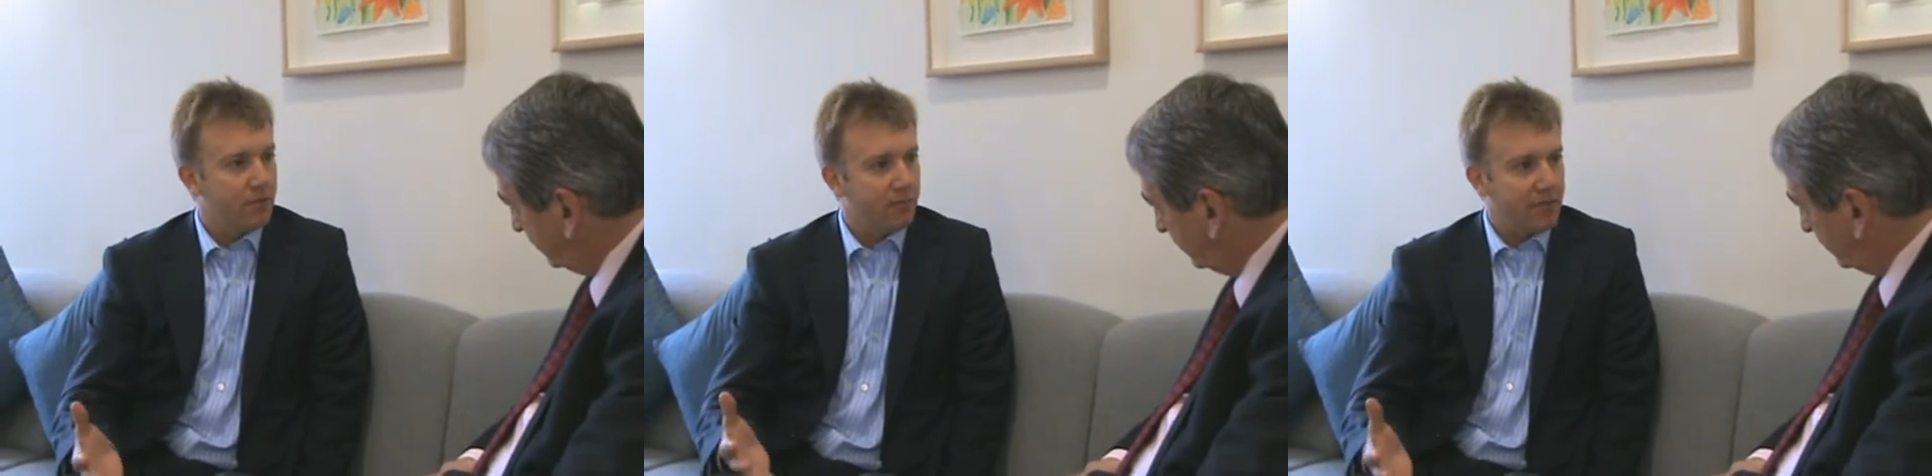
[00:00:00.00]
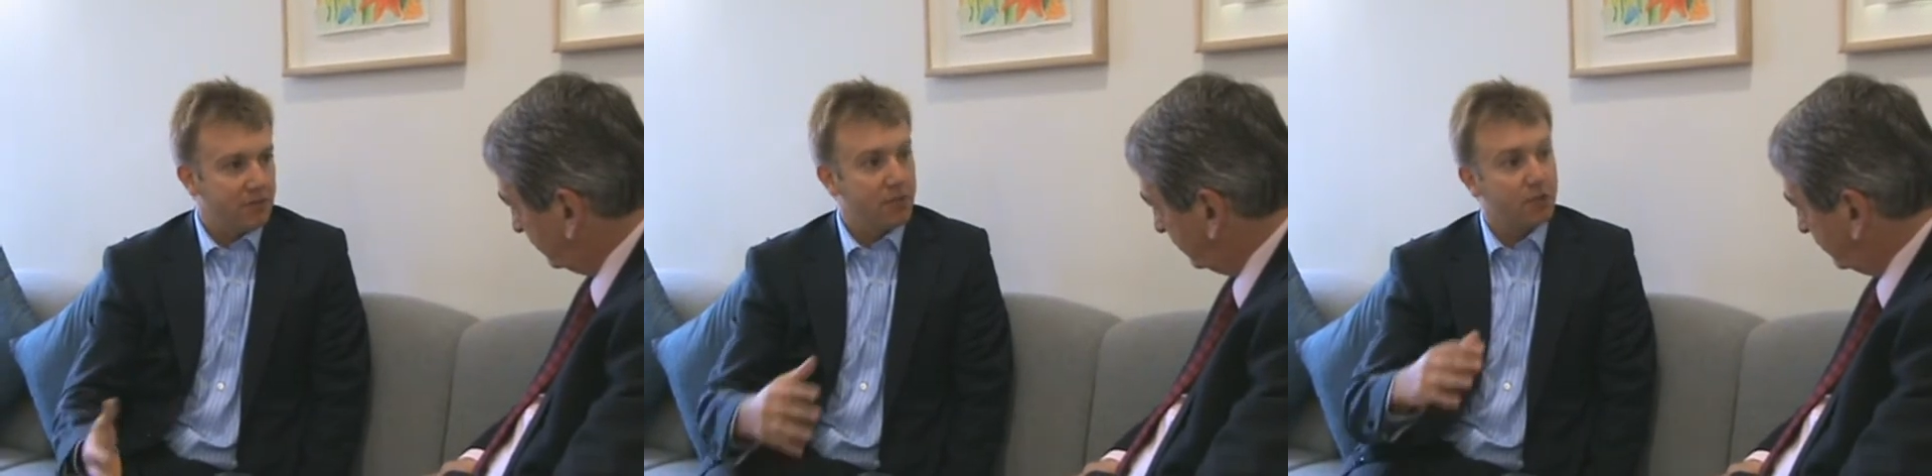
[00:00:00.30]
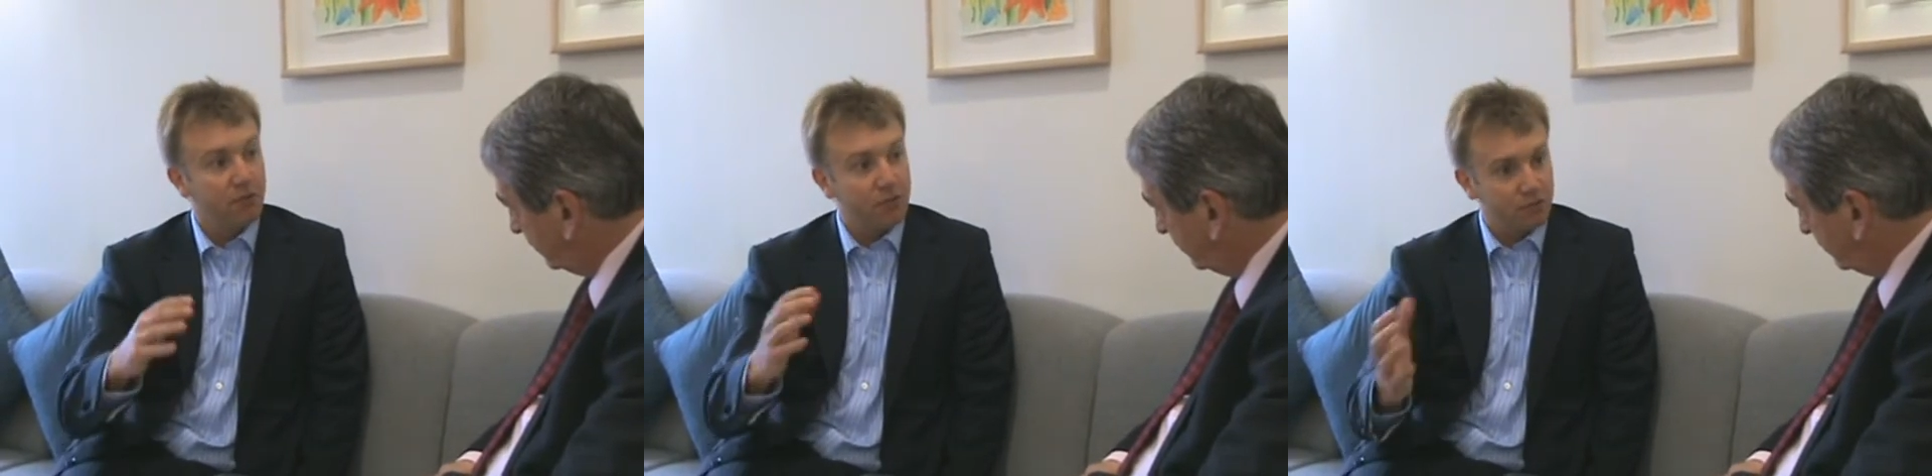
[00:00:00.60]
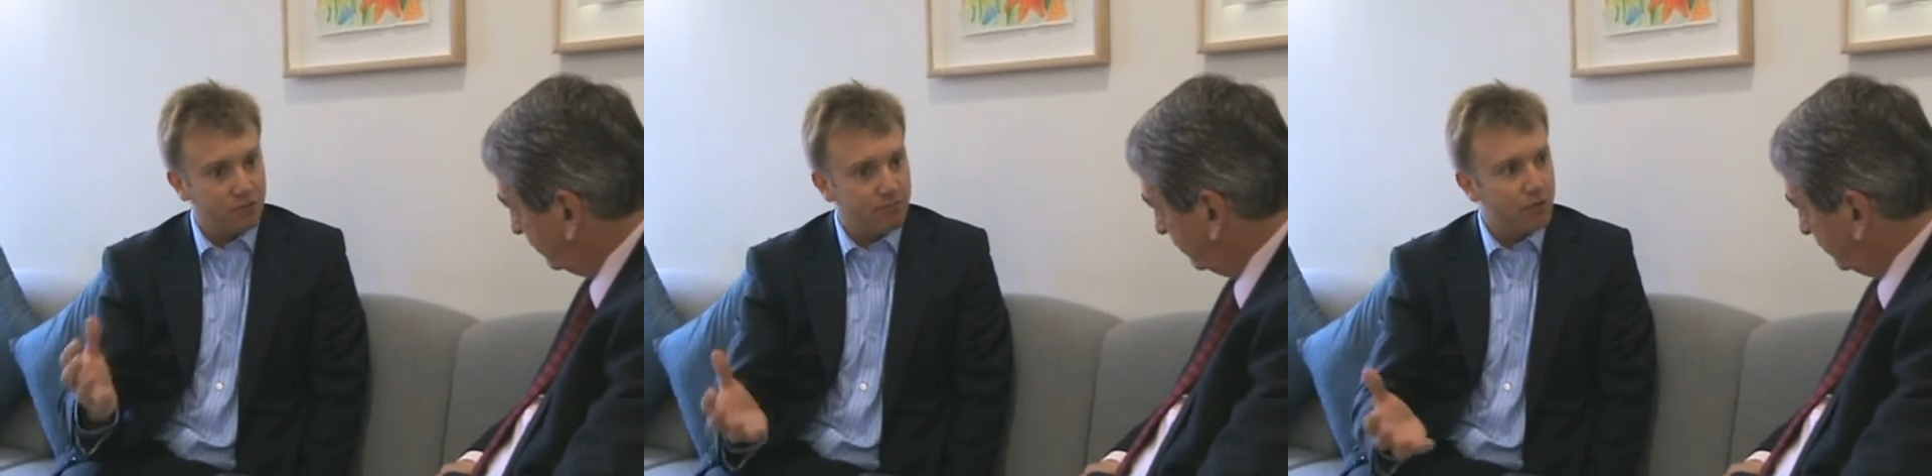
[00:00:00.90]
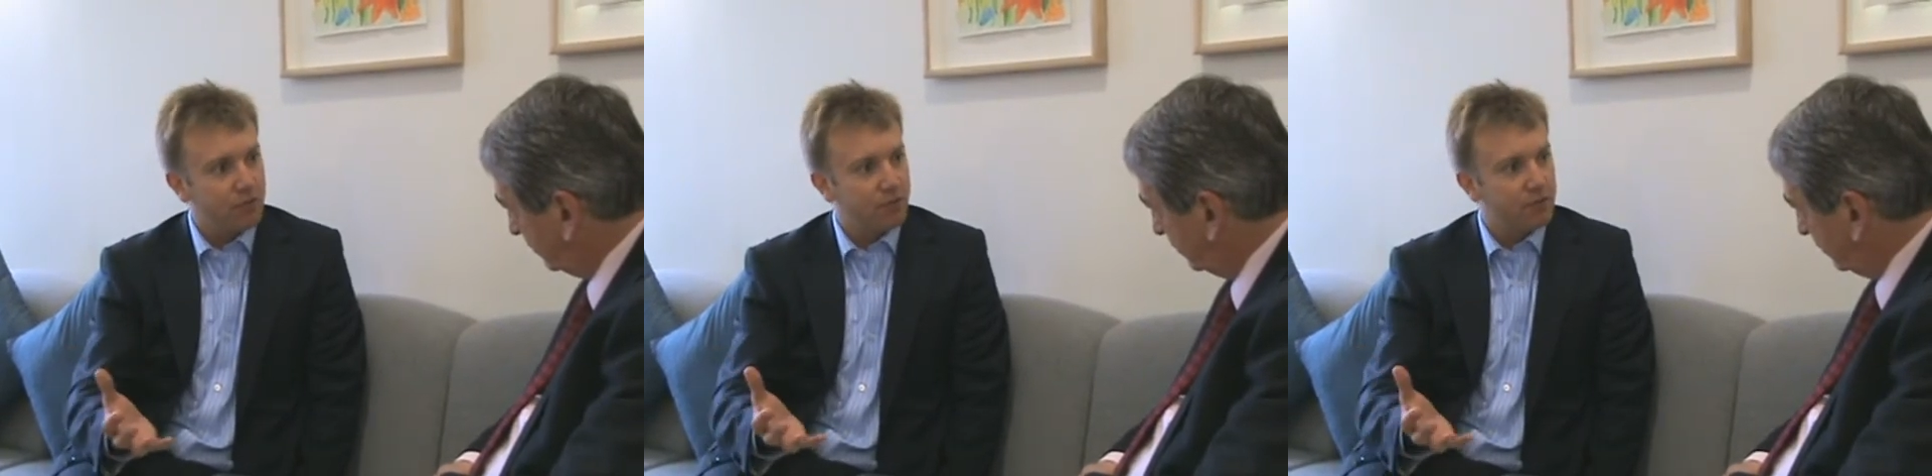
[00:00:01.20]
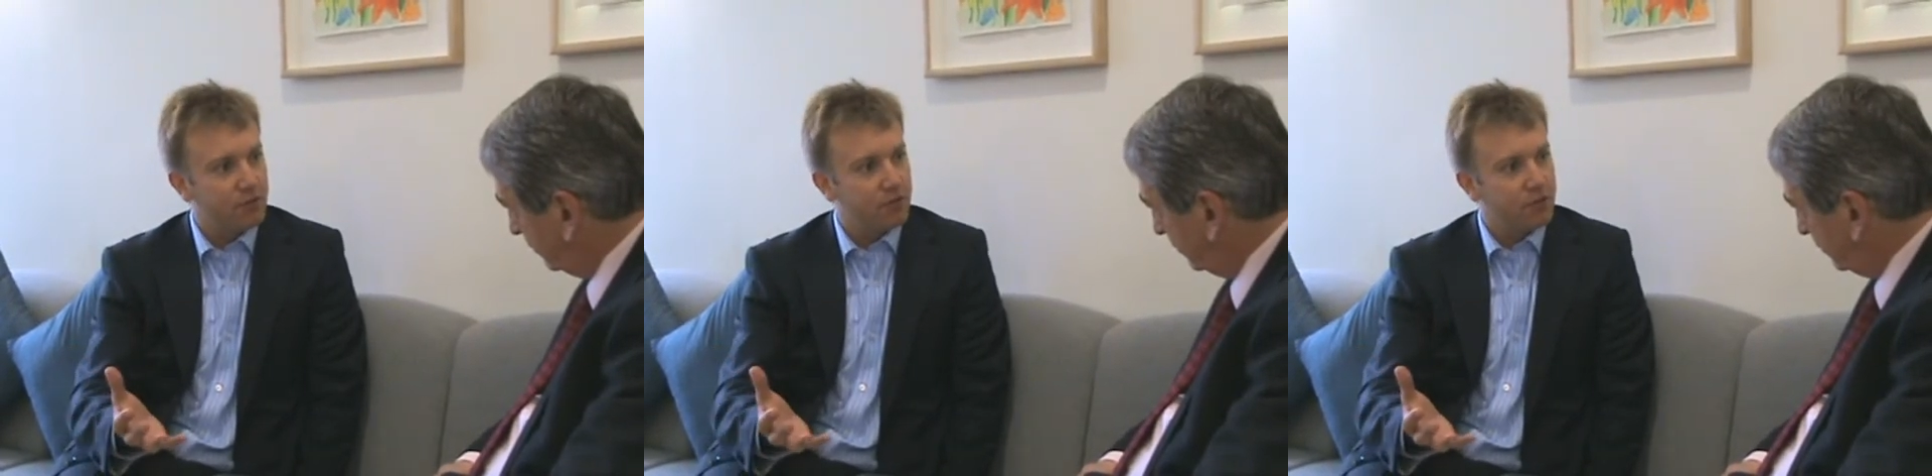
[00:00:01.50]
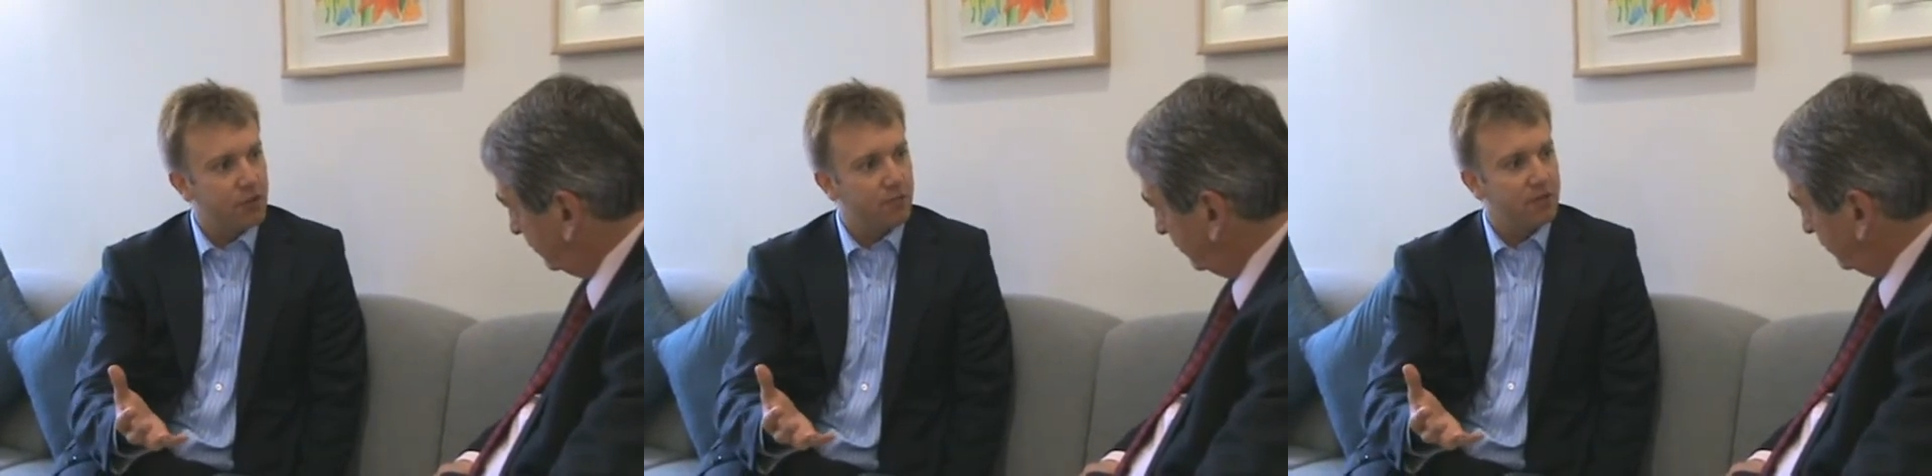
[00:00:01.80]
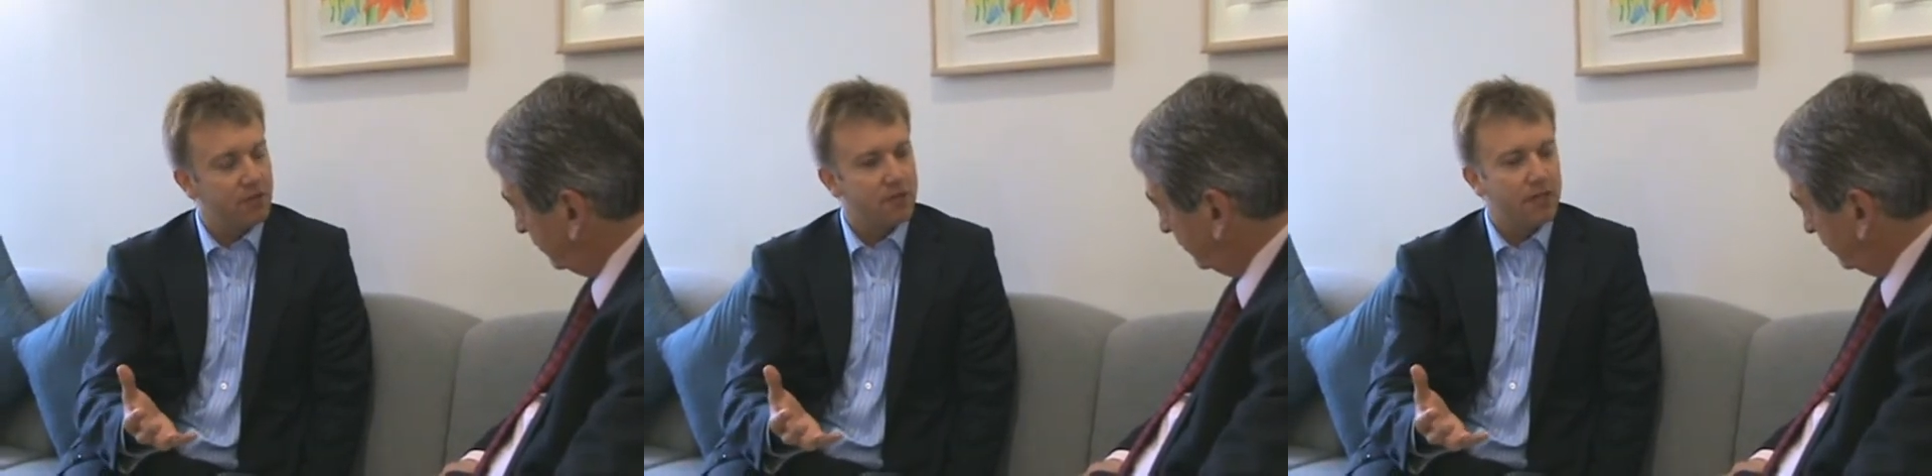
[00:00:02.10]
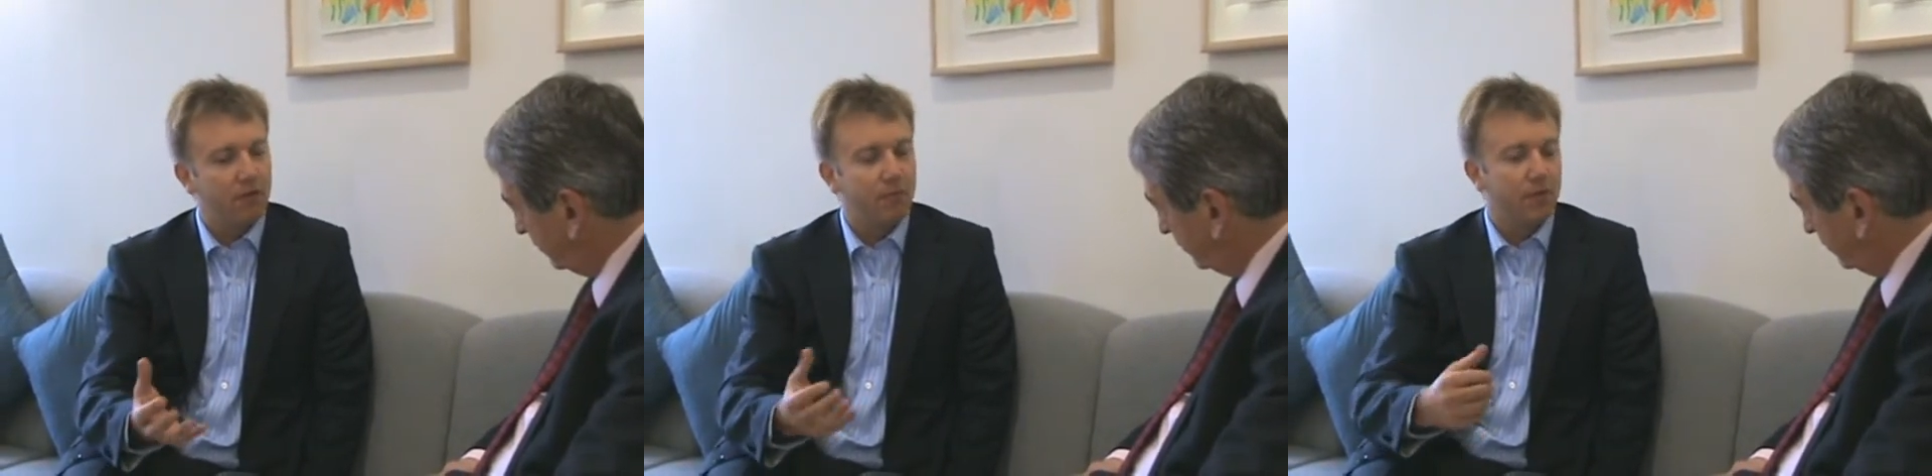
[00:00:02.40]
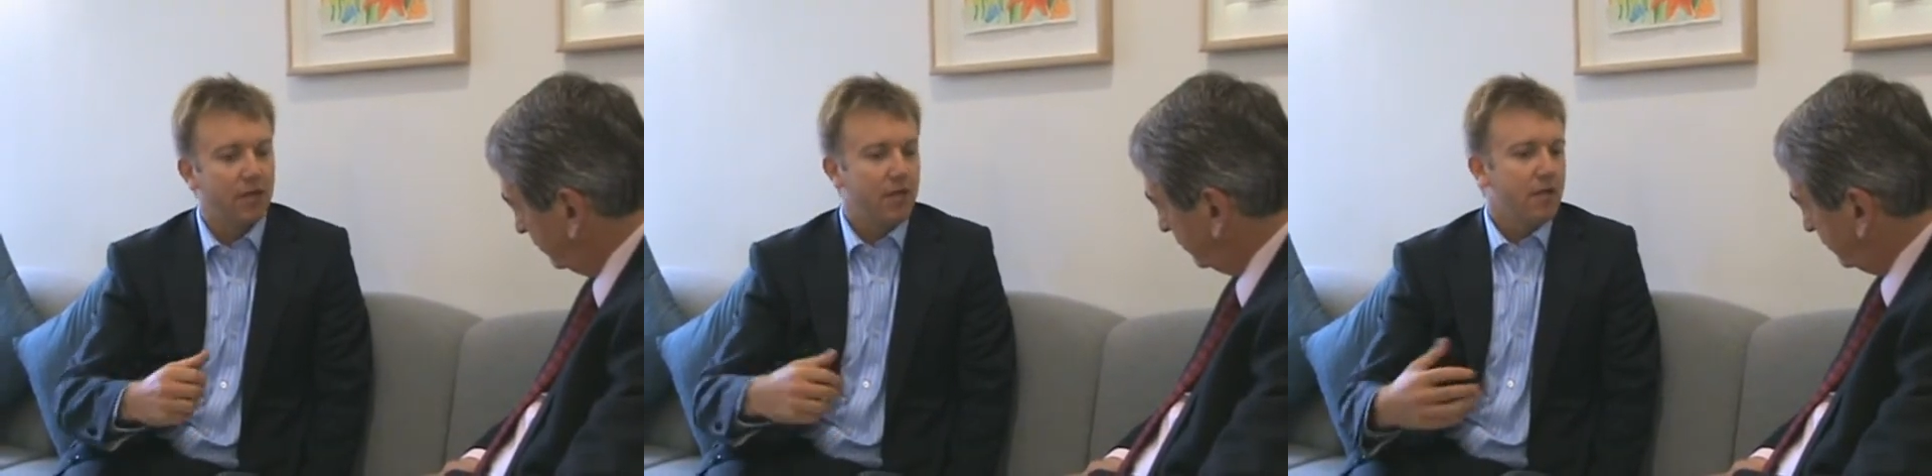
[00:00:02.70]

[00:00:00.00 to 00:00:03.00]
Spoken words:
the breast tissue and just remove the tumour itself. But